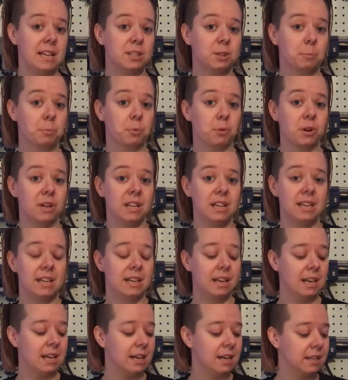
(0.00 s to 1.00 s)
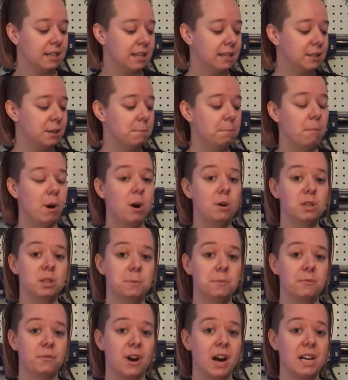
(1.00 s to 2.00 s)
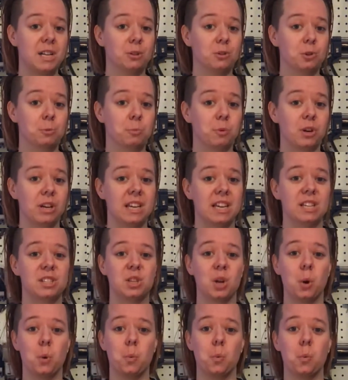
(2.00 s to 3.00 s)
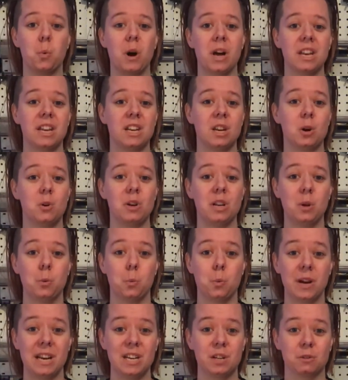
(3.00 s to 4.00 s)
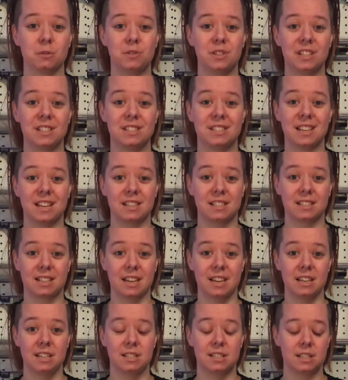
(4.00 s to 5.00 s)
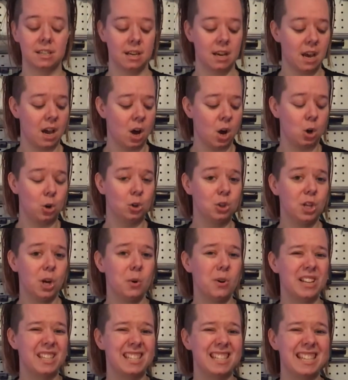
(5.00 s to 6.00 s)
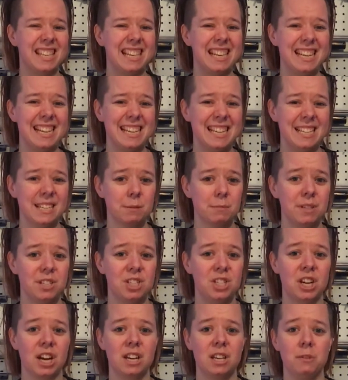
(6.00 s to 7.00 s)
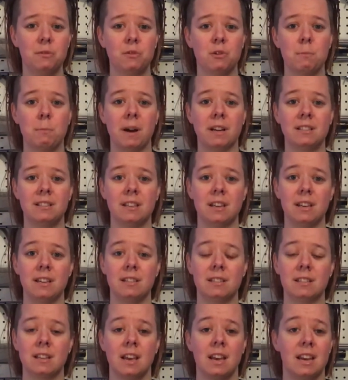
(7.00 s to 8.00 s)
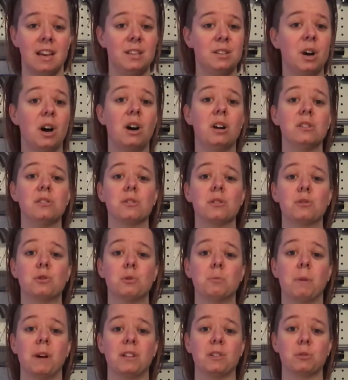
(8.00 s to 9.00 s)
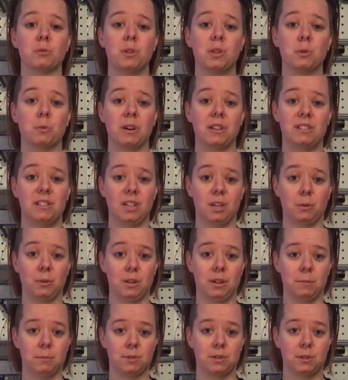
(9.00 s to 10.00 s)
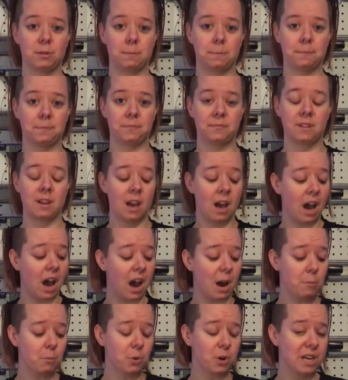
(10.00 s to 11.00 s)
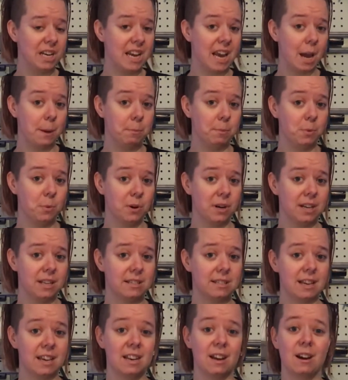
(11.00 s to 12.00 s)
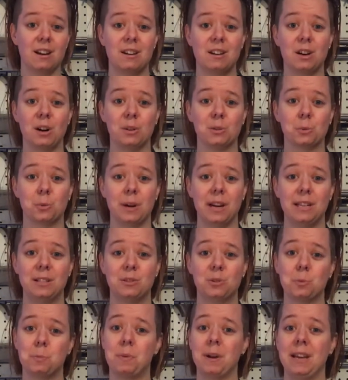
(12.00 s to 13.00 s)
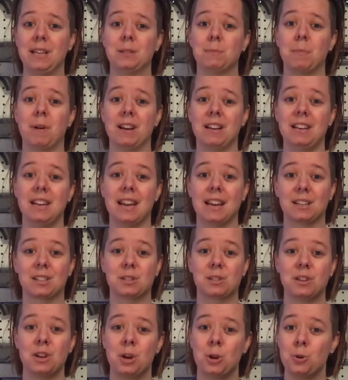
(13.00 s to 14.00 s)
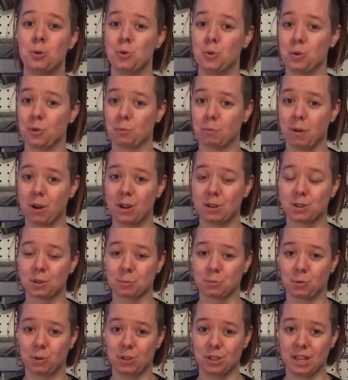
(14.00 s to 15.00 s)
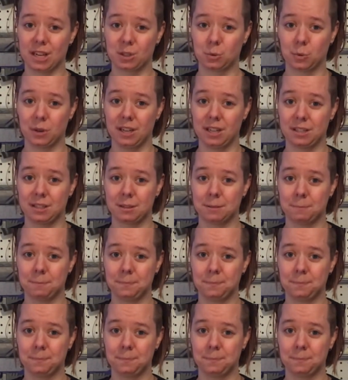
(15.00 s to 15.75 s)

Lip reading: it's pretty clear that the Motep Vinyl Spray is the one and only winner of this test case. Although it's a little bit shiny for my taste, it answers to my 3 criteriums. I'm really happy with it and I can't wait to paint my next Nerf Blaster project with it.